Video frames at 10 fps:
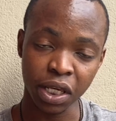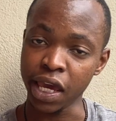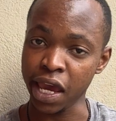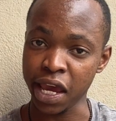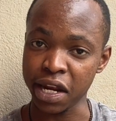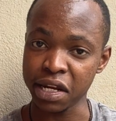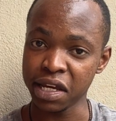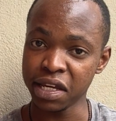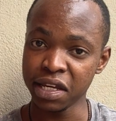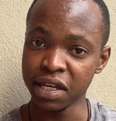And
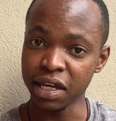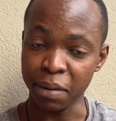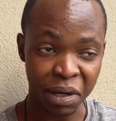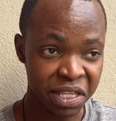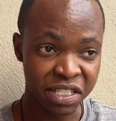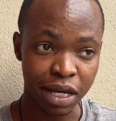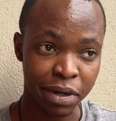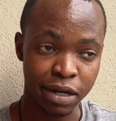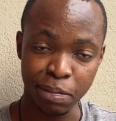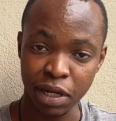by this time I'd
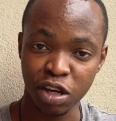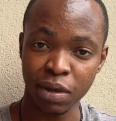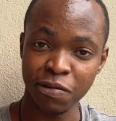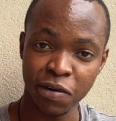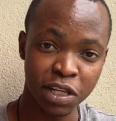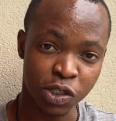been playing with my friends,